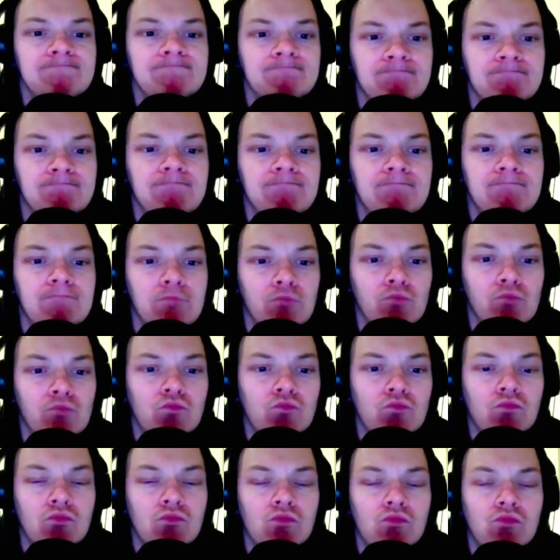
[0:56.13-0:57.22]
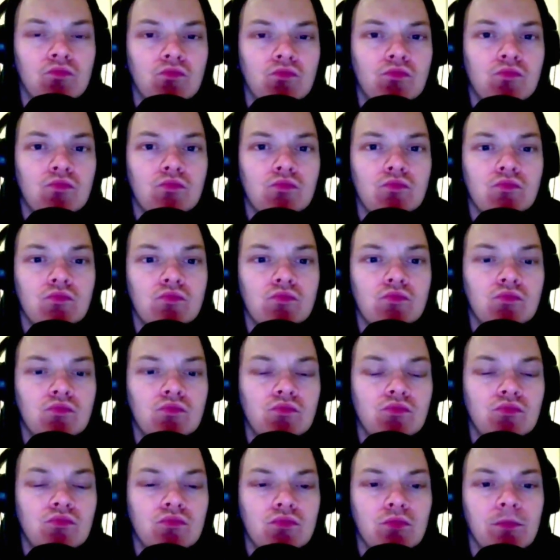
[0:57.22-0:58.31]

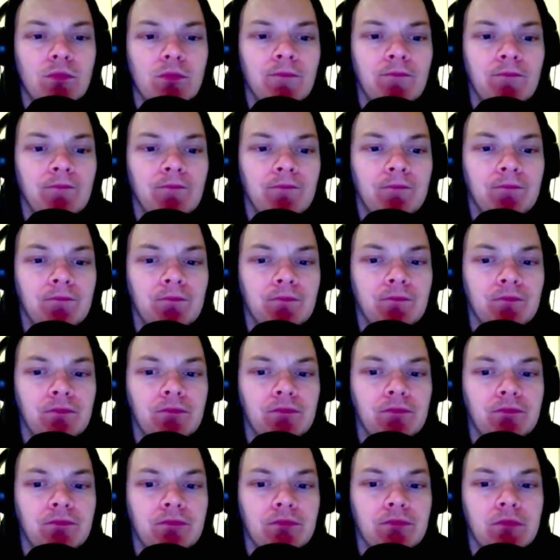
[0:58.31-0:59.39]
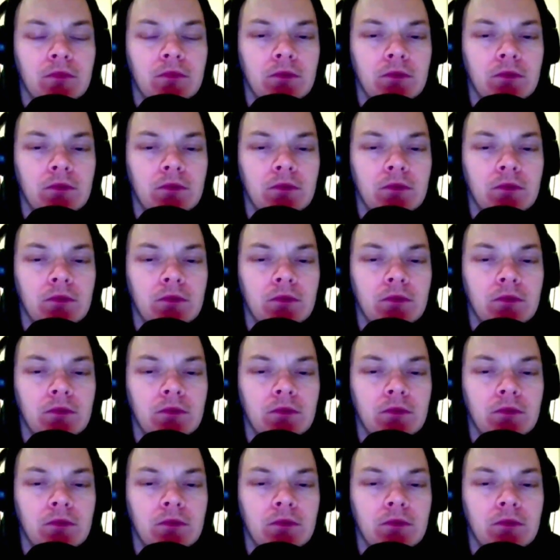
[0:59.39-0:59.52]
No words are spoken by the person on screen.